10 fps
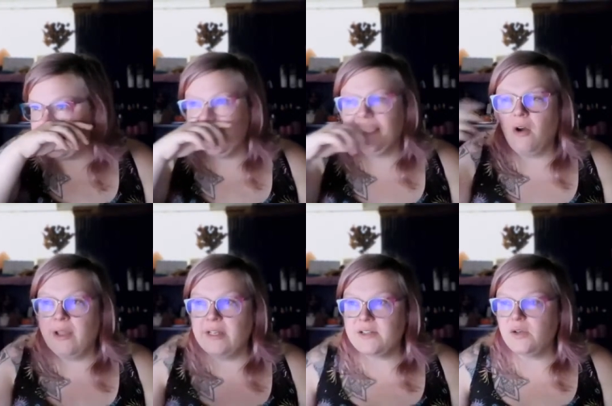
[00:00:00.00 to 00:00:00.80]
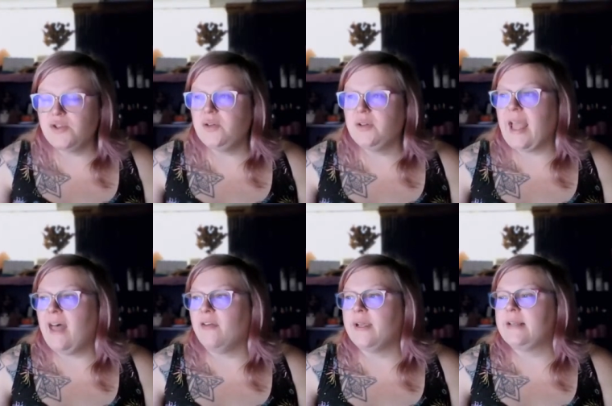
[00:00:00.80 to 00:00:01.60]
still going to social
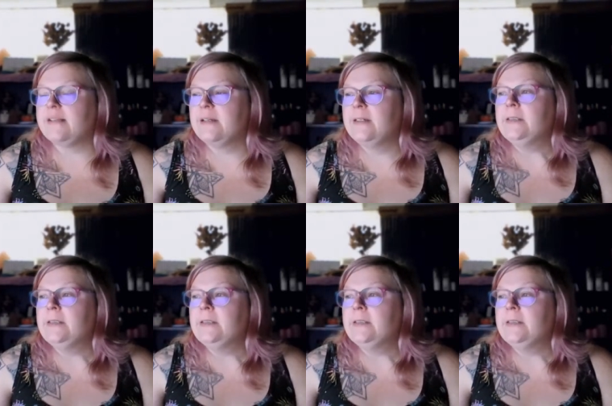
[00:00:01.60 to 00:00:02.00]
gatherings.